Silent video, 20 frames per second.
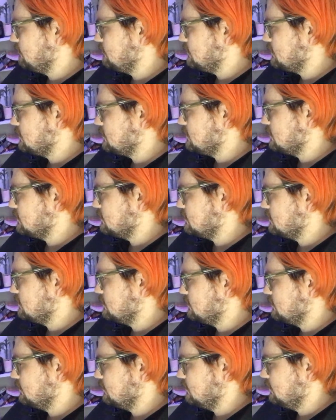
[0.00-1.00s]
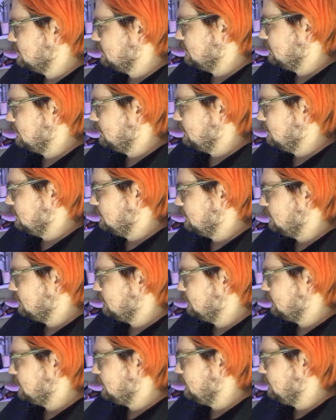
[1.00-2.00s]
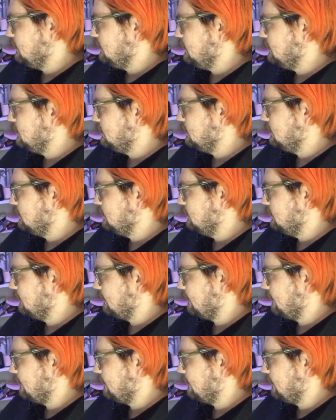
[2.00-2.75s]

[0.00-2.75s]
of just the one that you needed